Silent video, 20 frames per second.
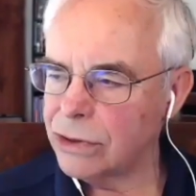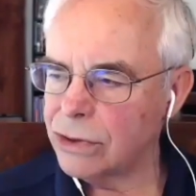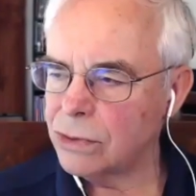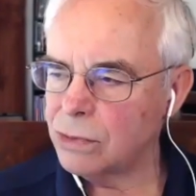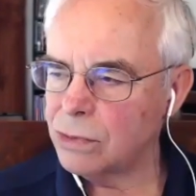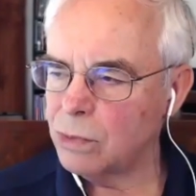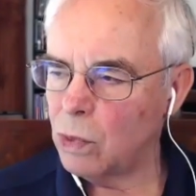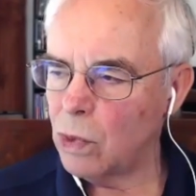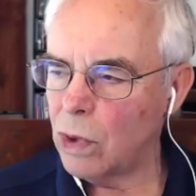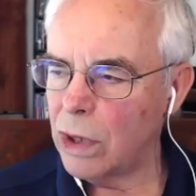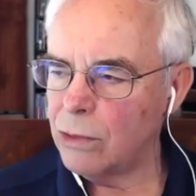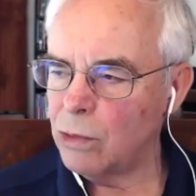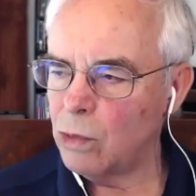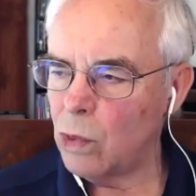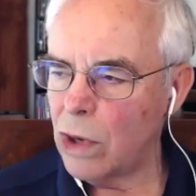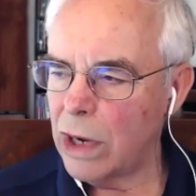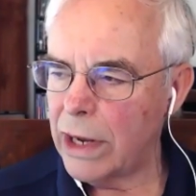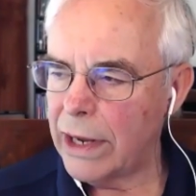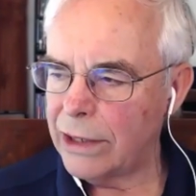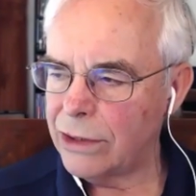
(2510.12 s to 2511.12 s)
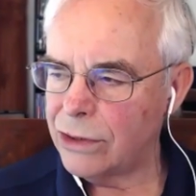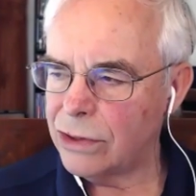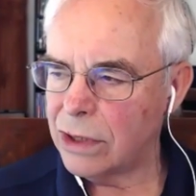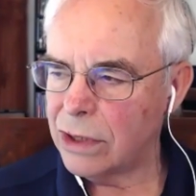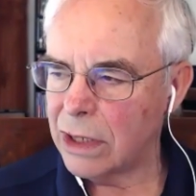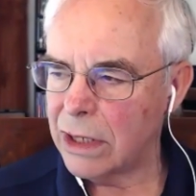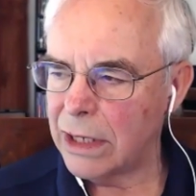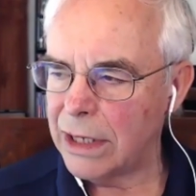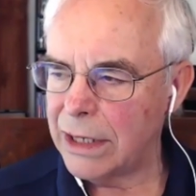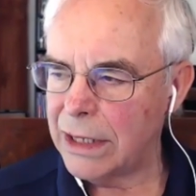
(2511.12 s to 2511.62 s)
one way to
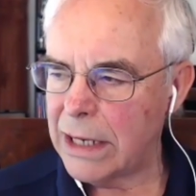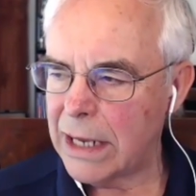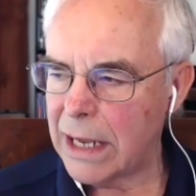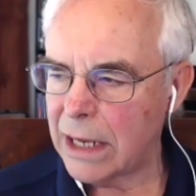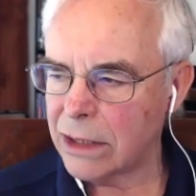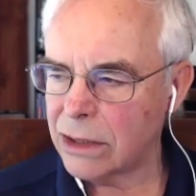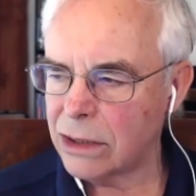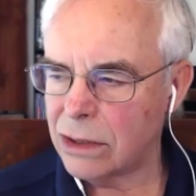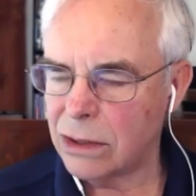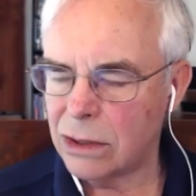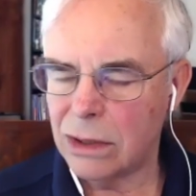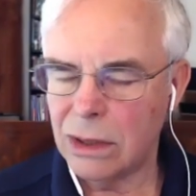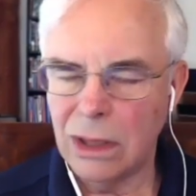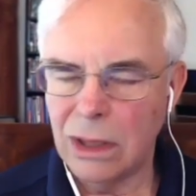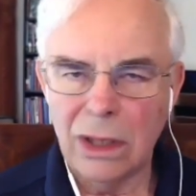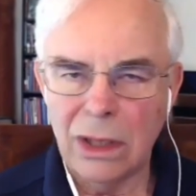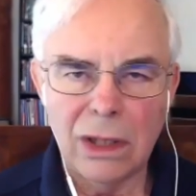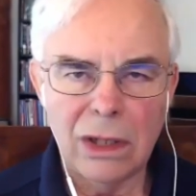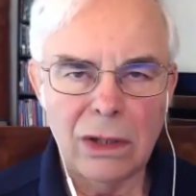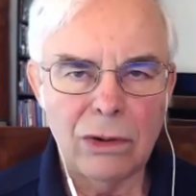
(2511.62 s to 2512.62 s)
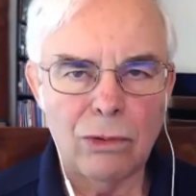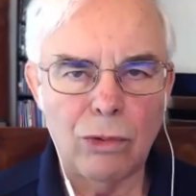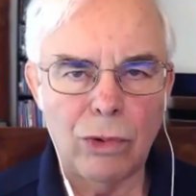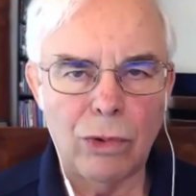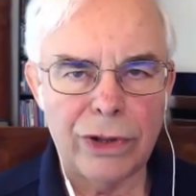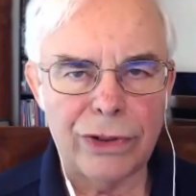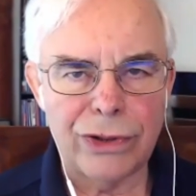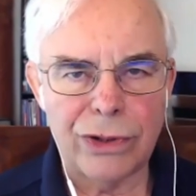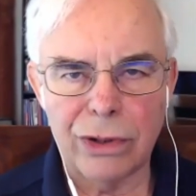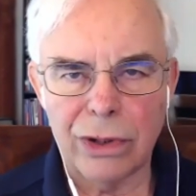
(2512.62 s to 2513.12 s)
connect
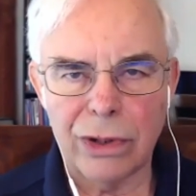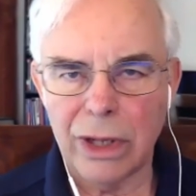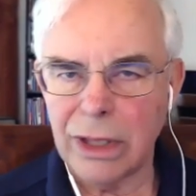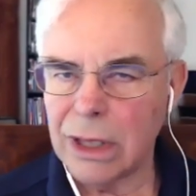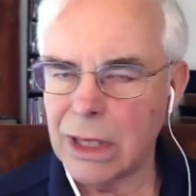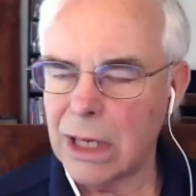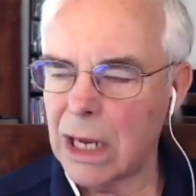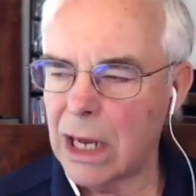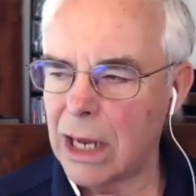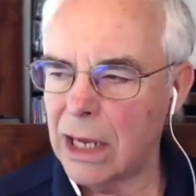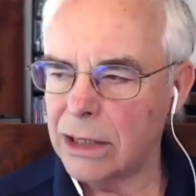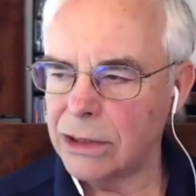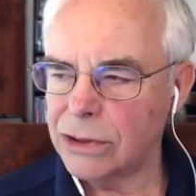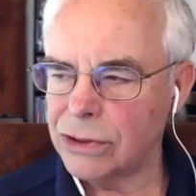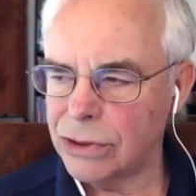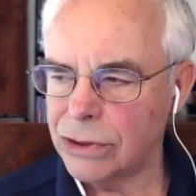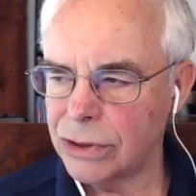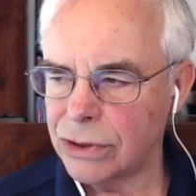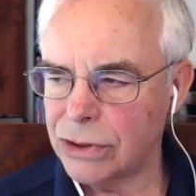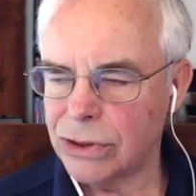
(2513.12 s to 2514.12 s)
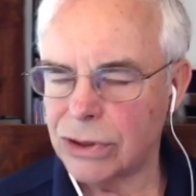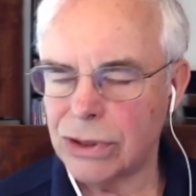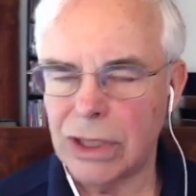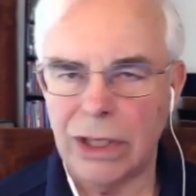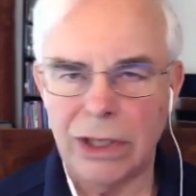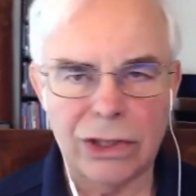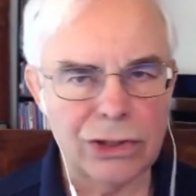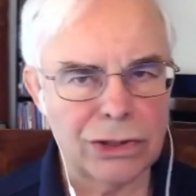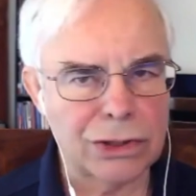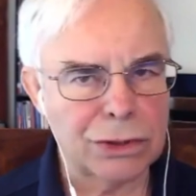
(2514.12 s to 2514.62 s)
with your unconscious
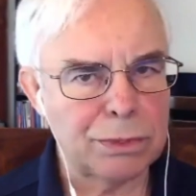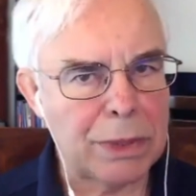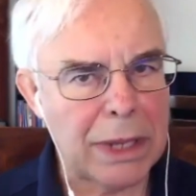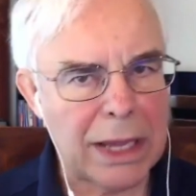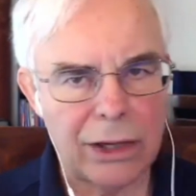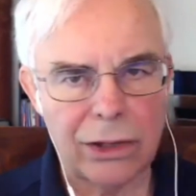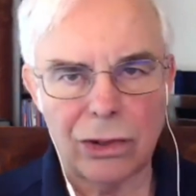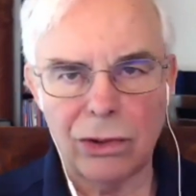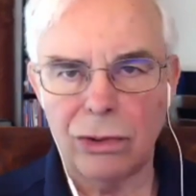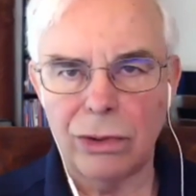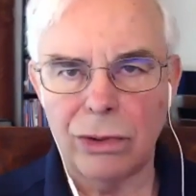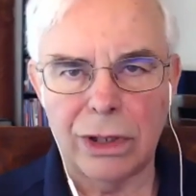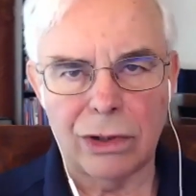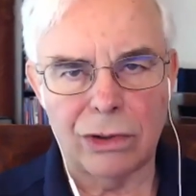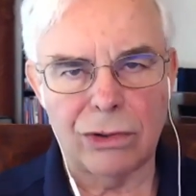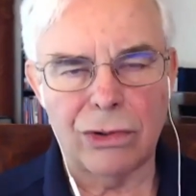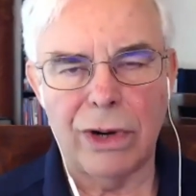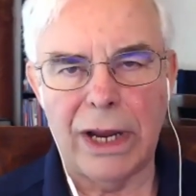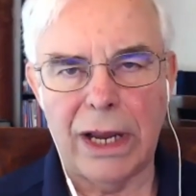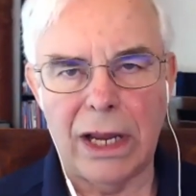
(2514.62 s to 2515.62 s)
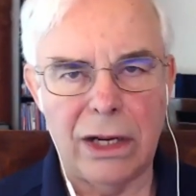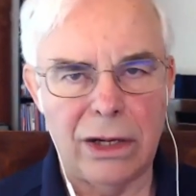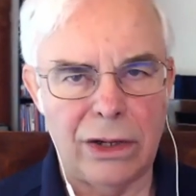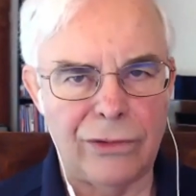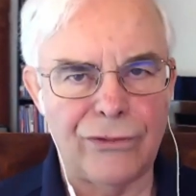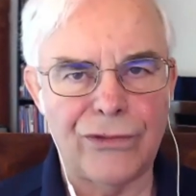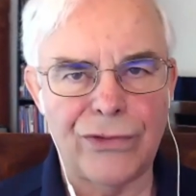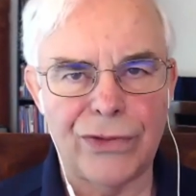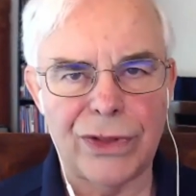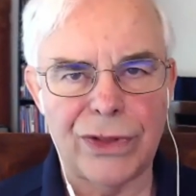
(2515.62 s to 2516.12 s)
is by doing creative
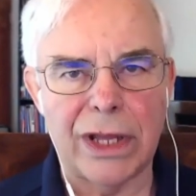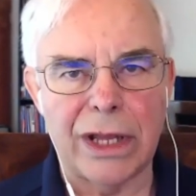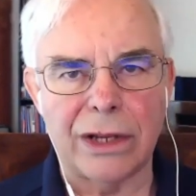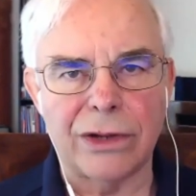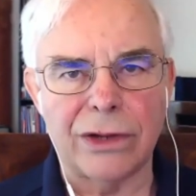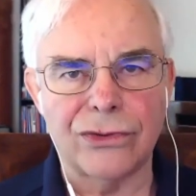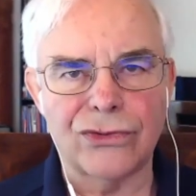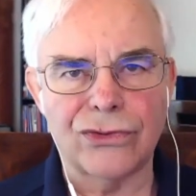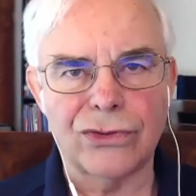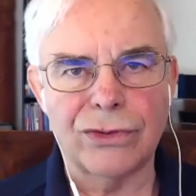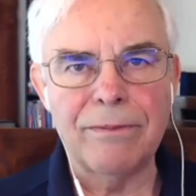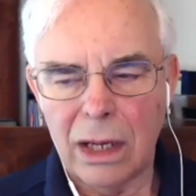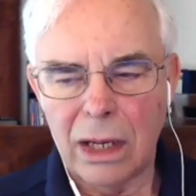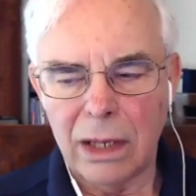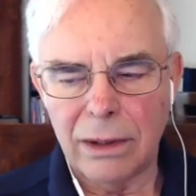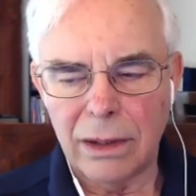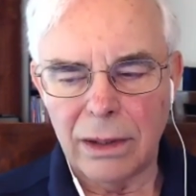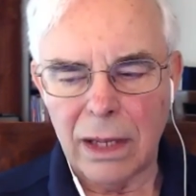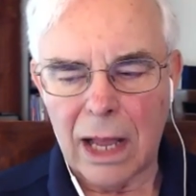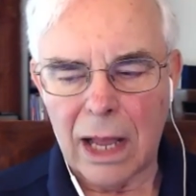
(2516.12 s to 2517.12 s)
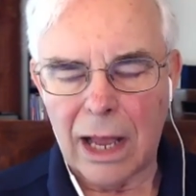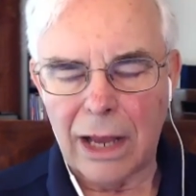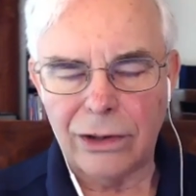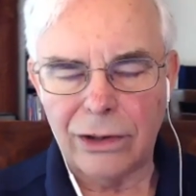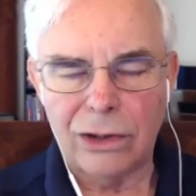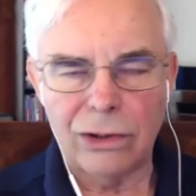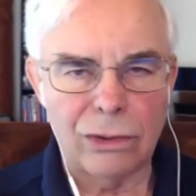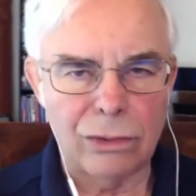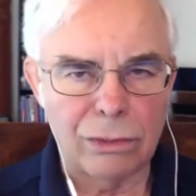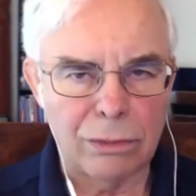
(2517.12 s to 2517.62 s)
things. Uh, I
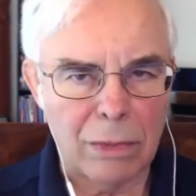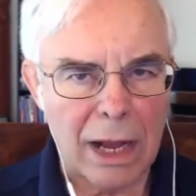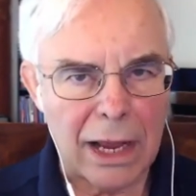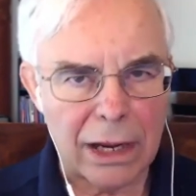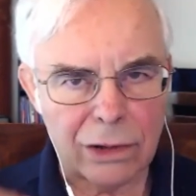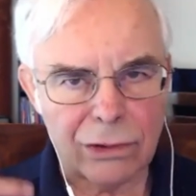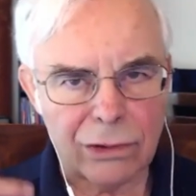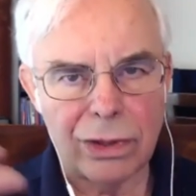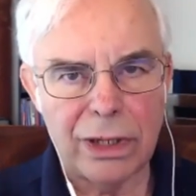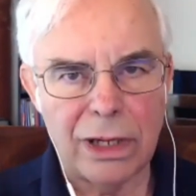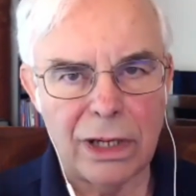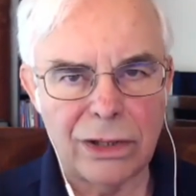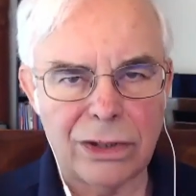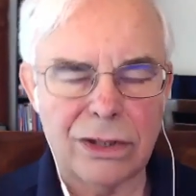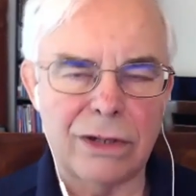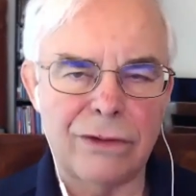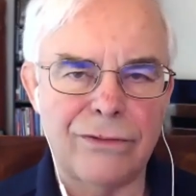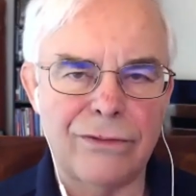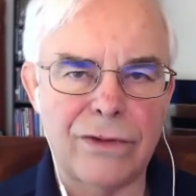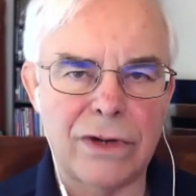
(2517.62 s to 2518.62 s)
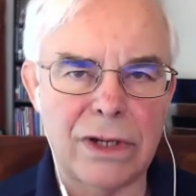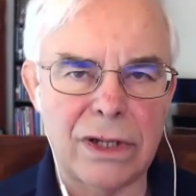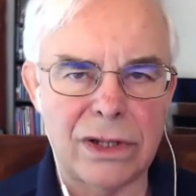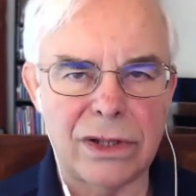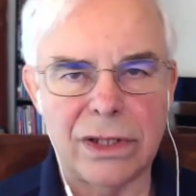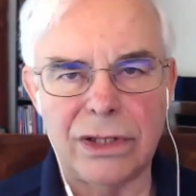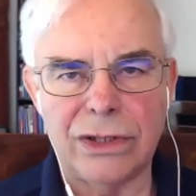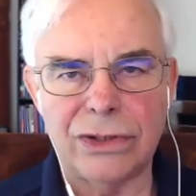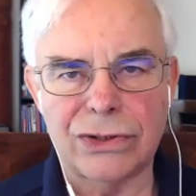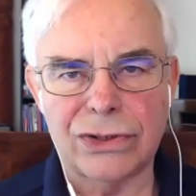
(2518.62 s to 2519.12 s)
do my creativity
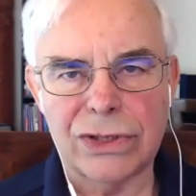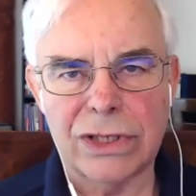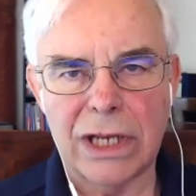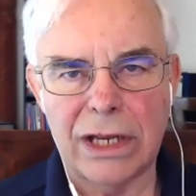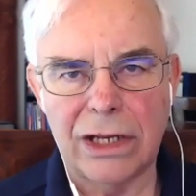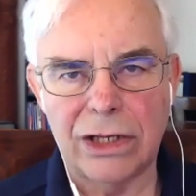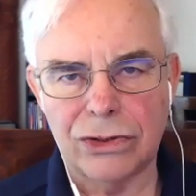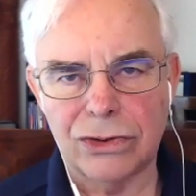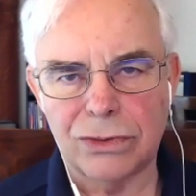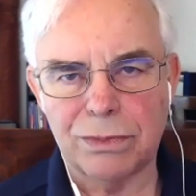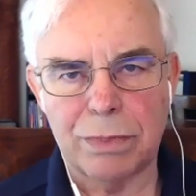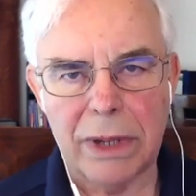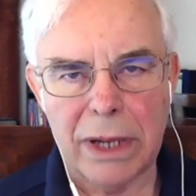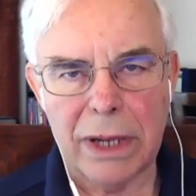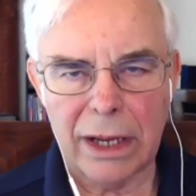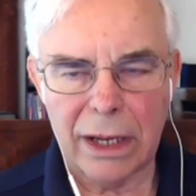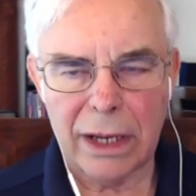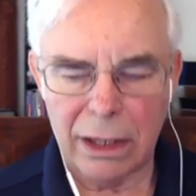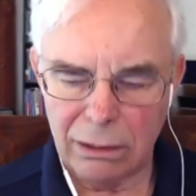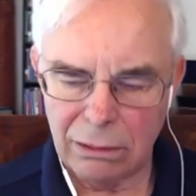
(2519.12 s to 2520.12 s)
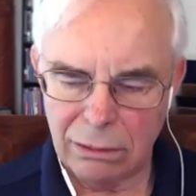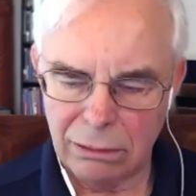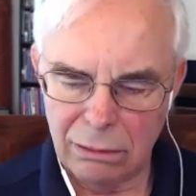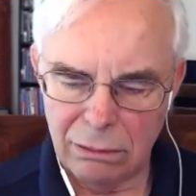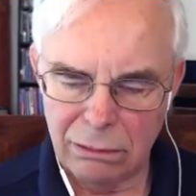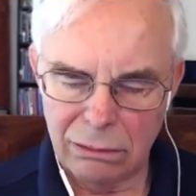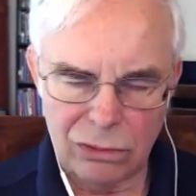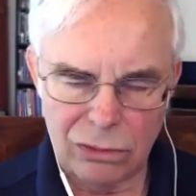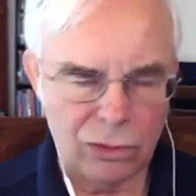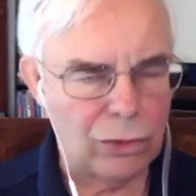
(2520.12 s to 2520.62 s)
these days by
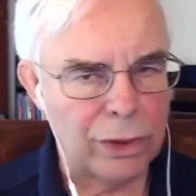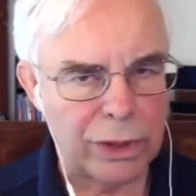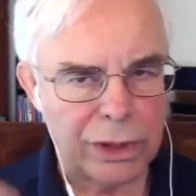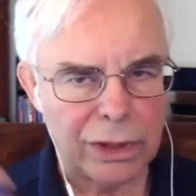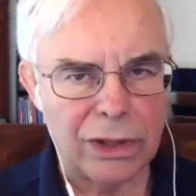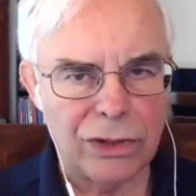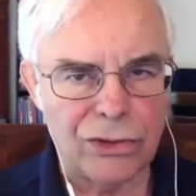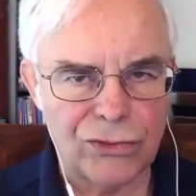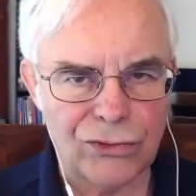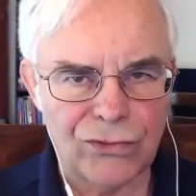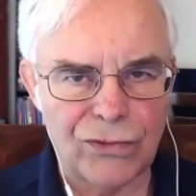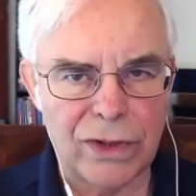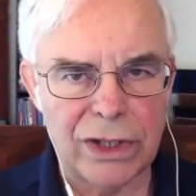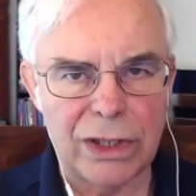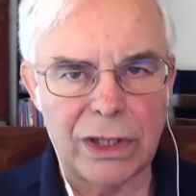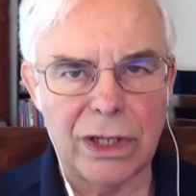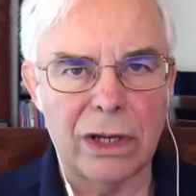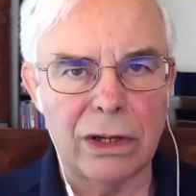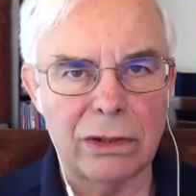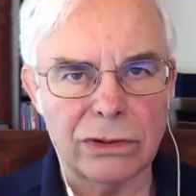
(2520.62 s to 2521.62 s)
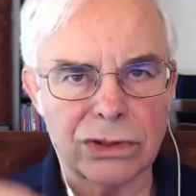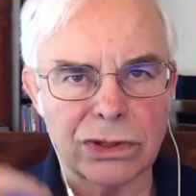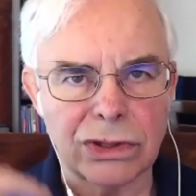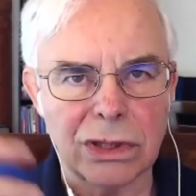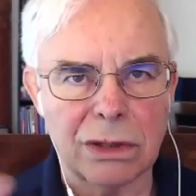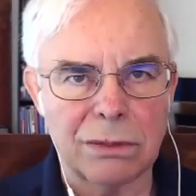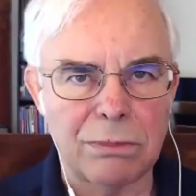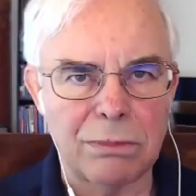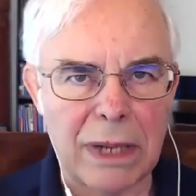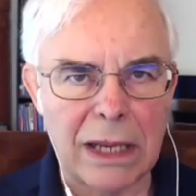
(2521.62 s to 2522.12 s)
doing these videos
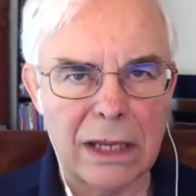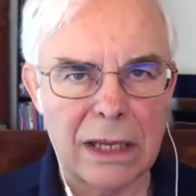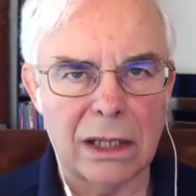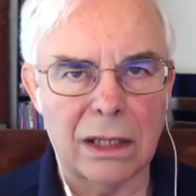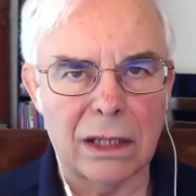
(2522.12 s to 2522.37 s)
and making